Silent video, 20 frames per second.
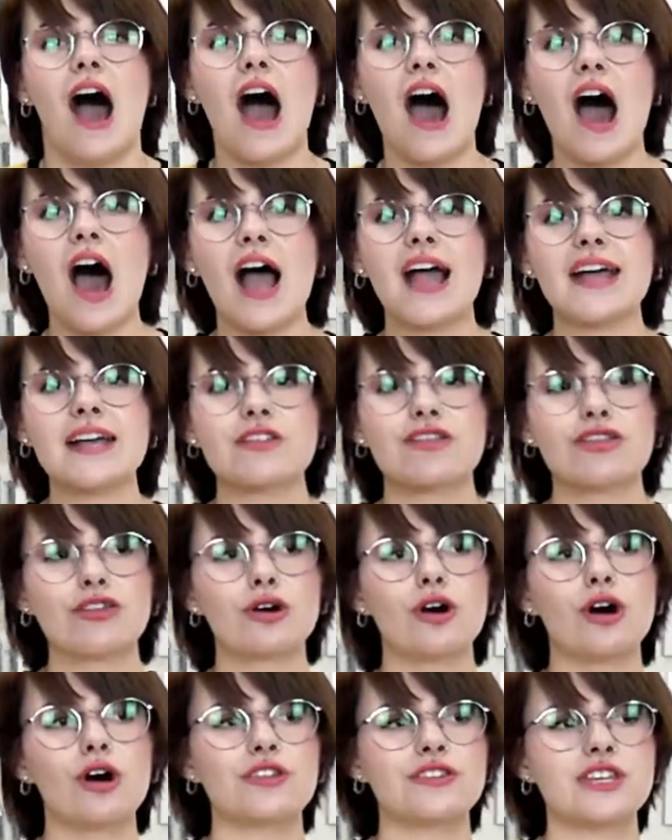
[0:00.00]
I
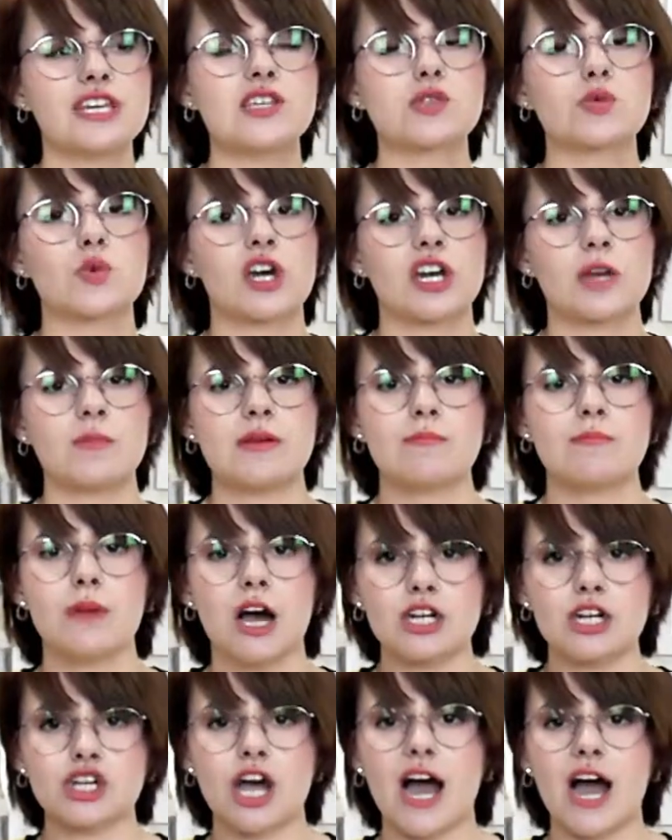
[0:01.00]
thought these were going to be
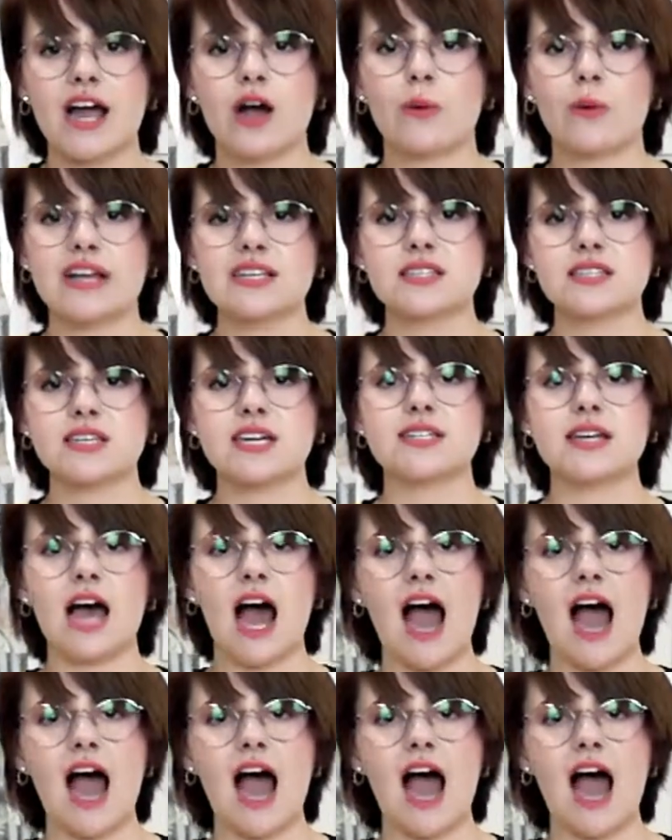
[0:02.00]
much higher waisted.